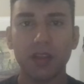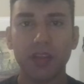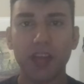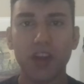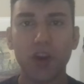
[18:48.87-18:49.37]

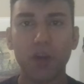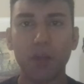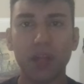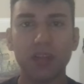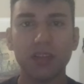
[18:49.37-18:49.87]
they're not
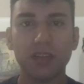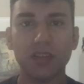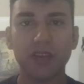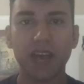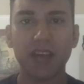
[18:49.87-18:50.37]
built to
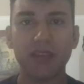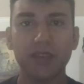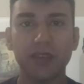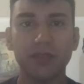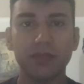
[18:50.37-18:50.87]

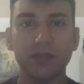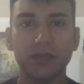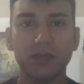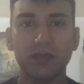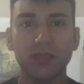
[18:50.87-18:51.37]
survive.
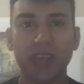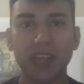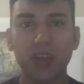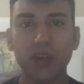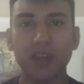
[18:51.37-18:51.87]

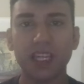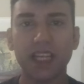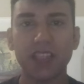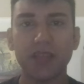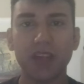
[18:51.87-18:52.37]
They're
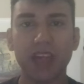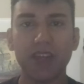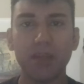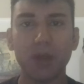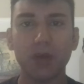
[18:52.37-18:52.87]
constantly in
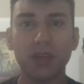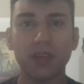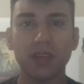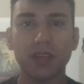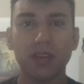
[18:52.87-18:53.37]
survival mode.
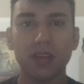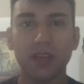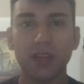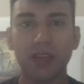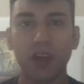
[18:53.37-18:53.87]

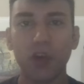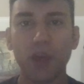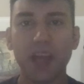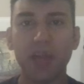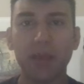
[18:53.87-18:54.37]
They
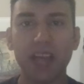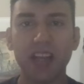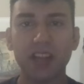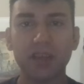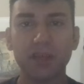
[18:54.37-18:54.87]
already
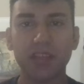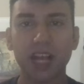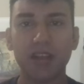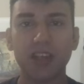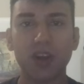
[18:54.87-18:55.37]
abandoned
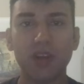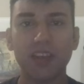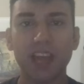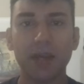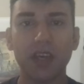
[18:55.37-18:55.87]
themselves a long
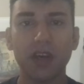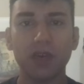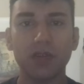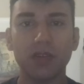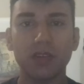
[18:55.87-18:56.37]
time
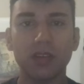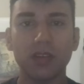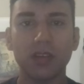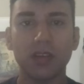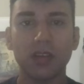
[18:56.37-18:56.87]
ago.
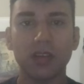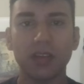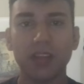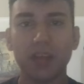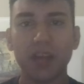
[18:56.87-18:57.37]

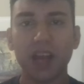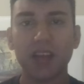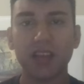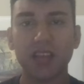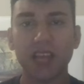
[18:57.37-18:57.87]
Some
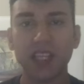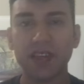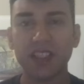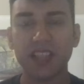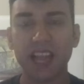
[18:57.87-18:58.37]
narcissists
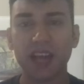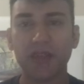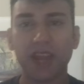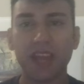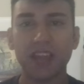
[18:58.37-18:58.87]
even
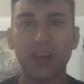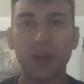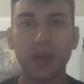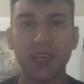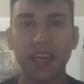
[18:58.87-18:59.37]
sacrifice their
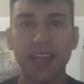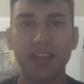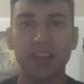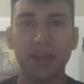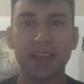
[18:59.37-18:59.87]
own kids to